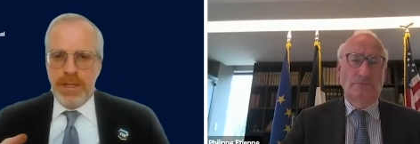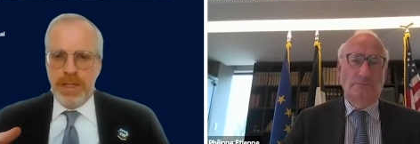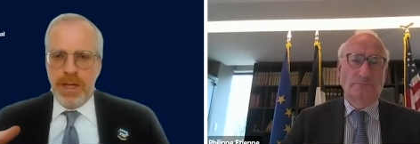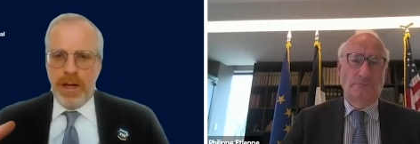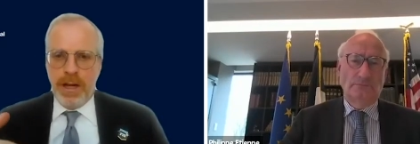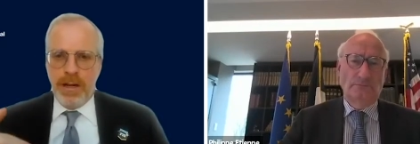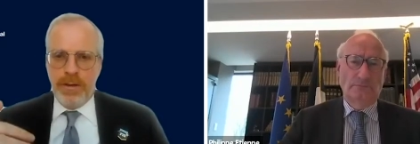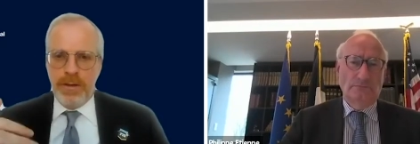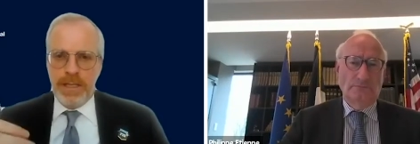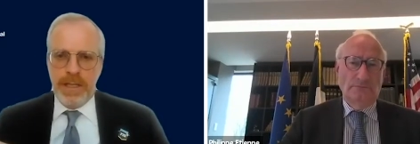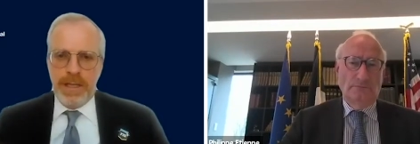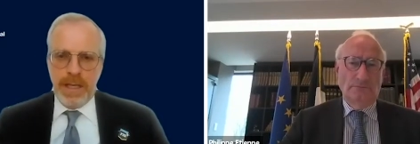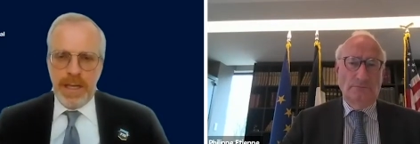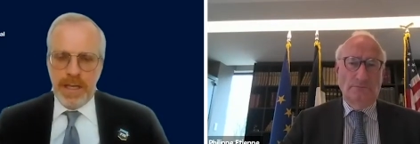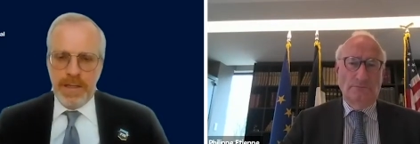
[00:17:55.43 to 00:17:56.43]
Speaker 1: the U.S.
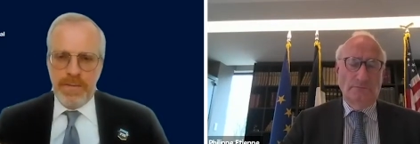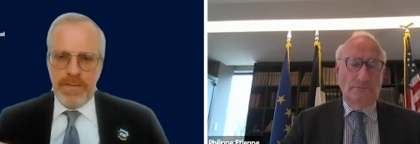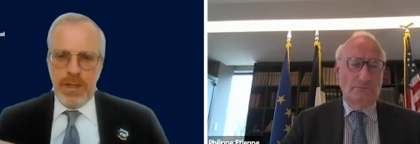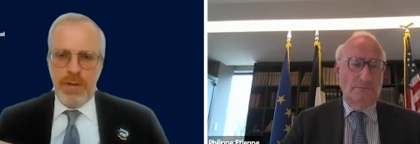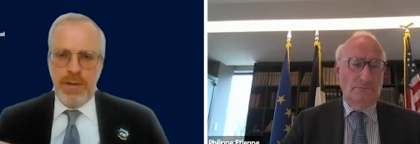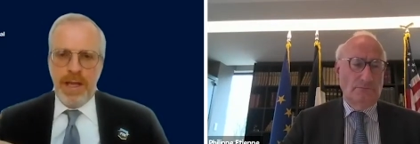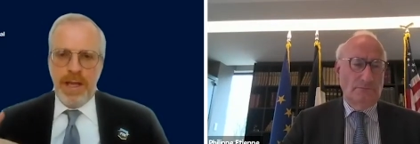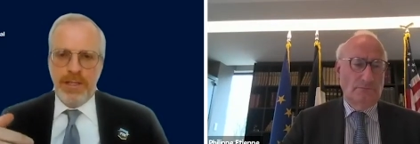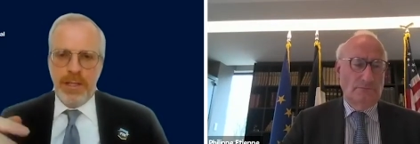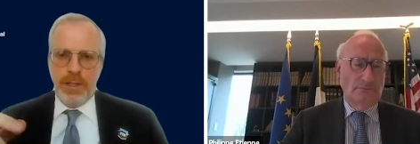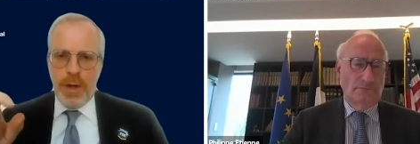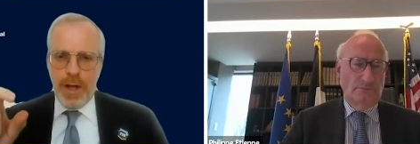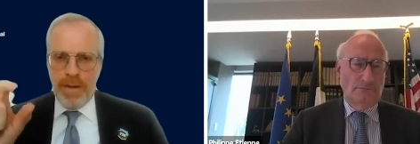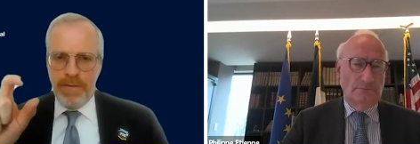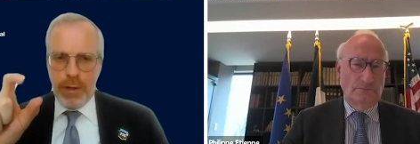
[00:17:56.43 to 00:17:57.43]
Congress at the end of
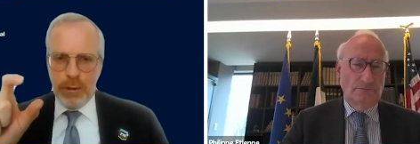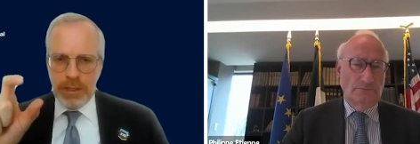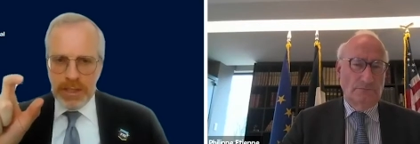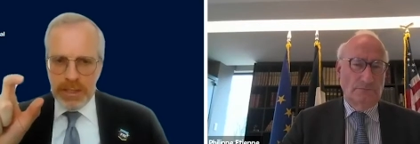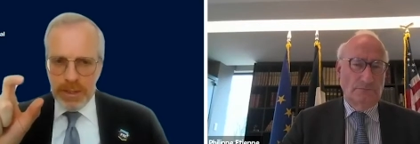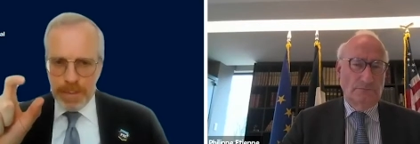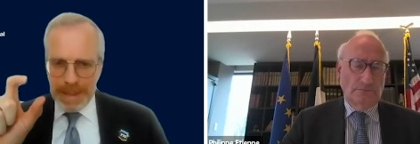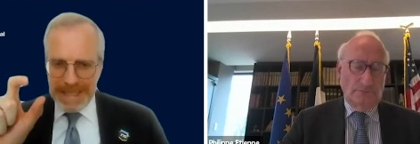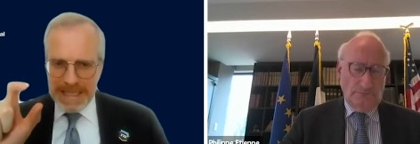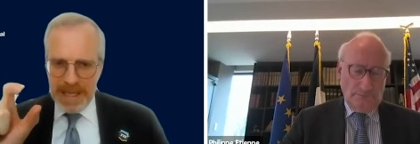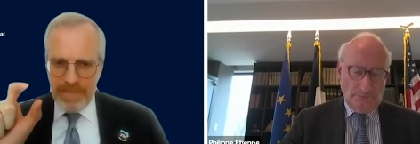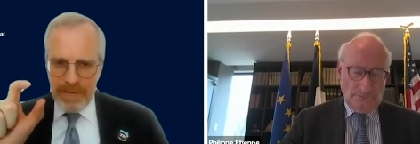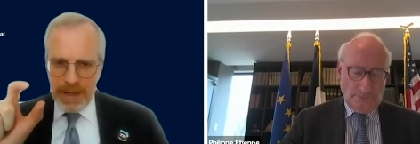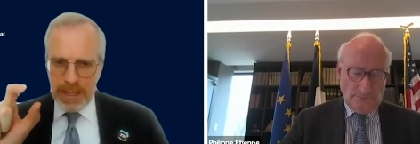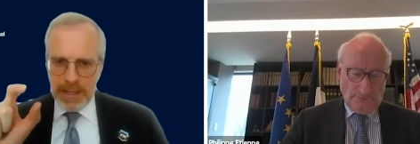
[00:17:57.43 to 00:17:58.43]
2012 that was
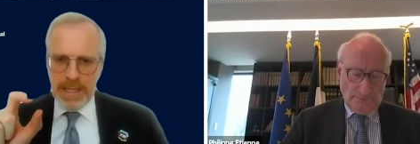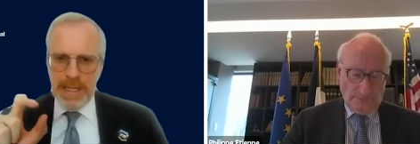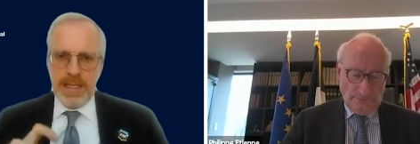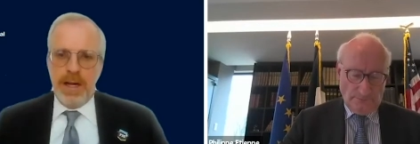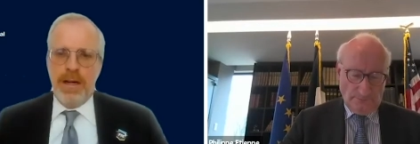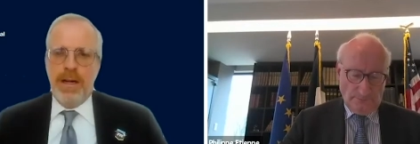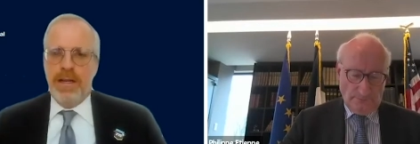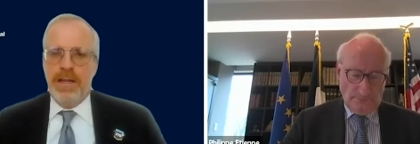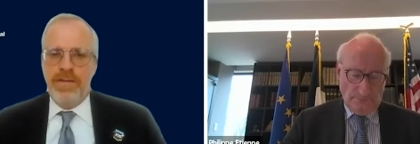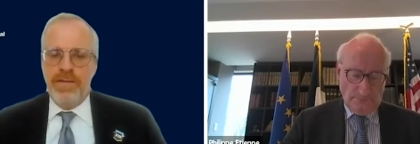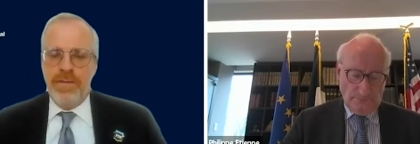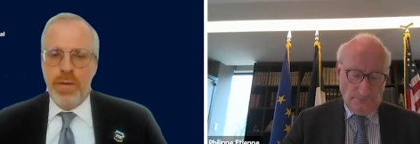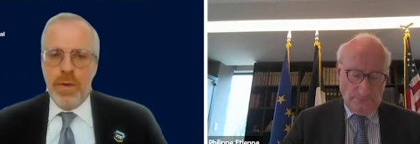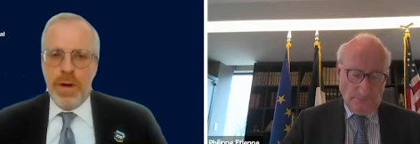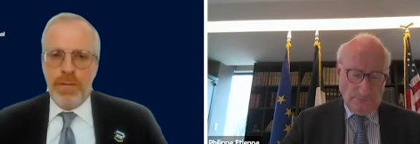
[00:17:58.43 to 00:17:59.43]
specifically targeted
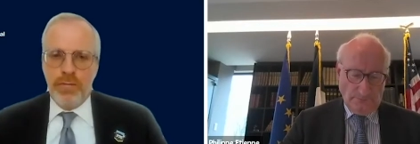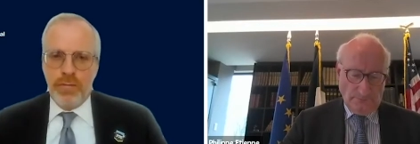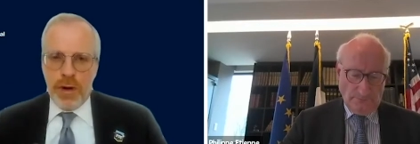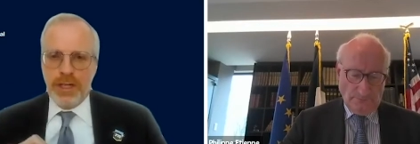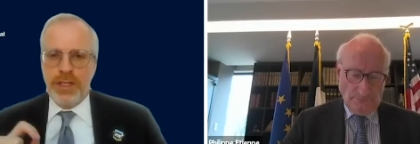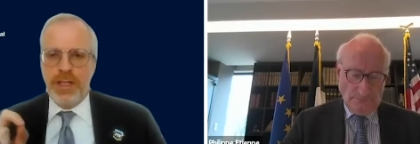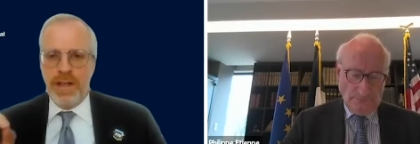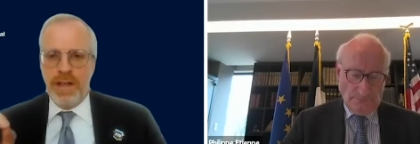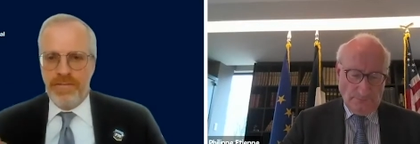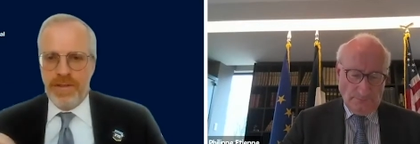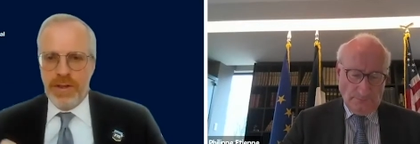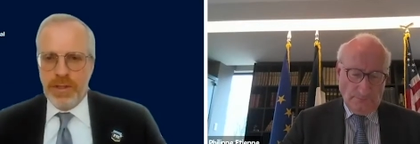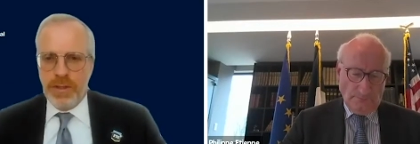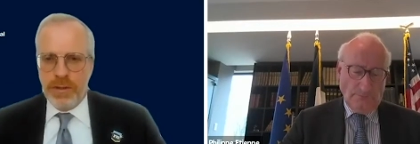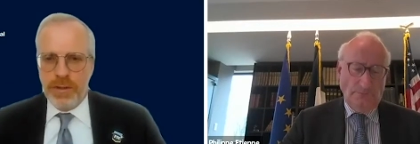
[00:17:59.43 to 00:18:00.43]
for Russian
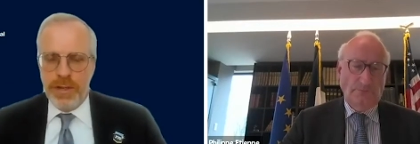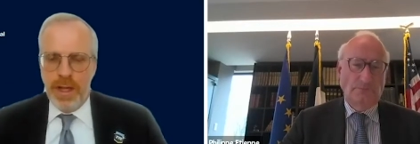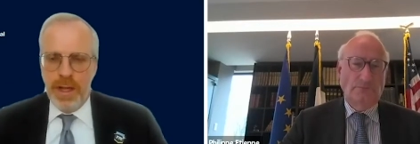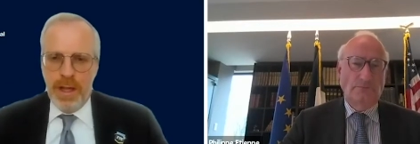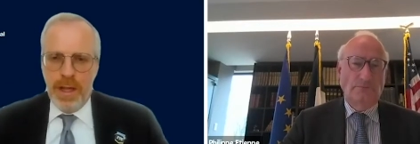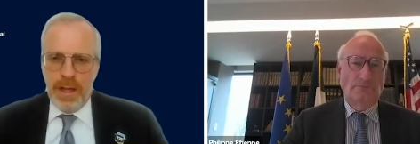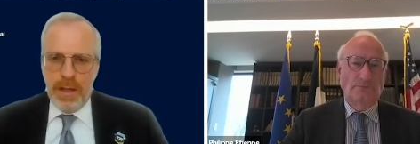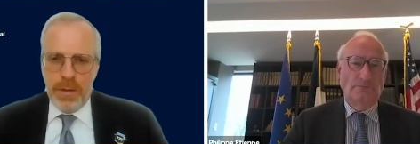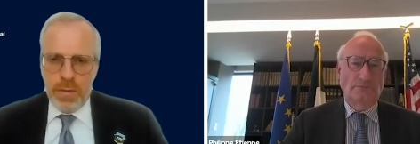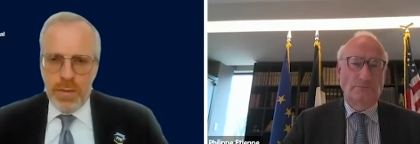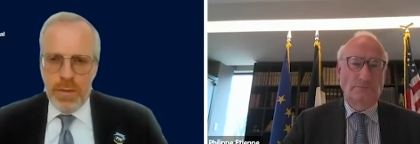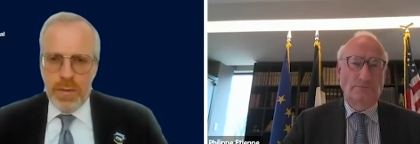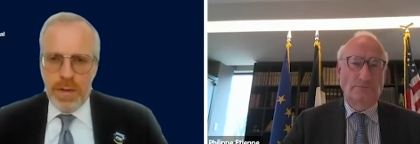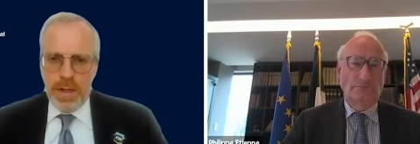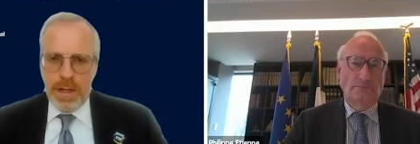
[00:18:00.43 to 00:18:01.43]
officials
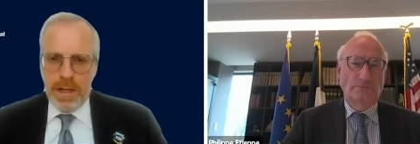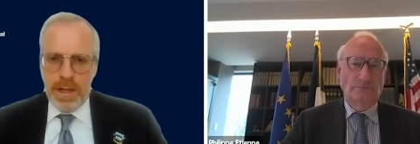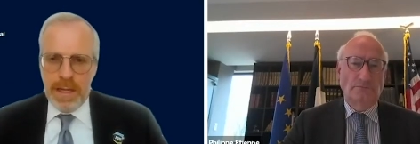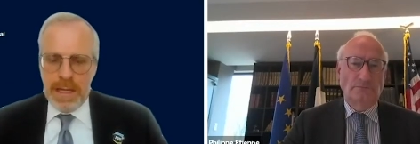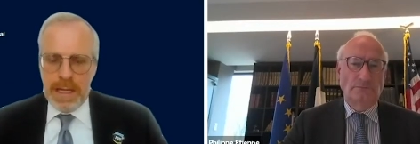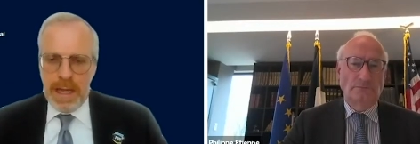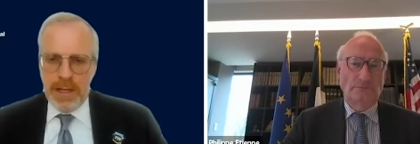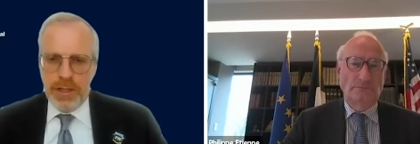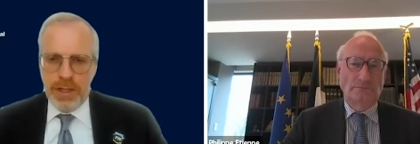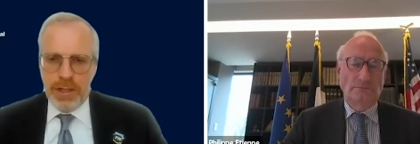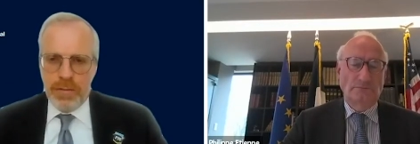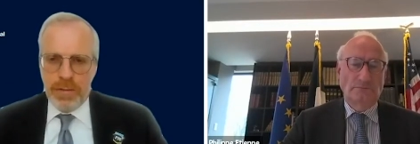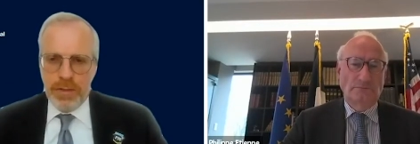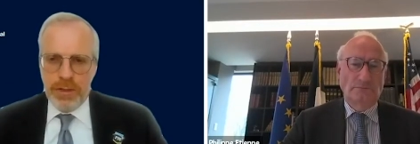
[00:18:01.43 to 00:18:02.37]
who uh, in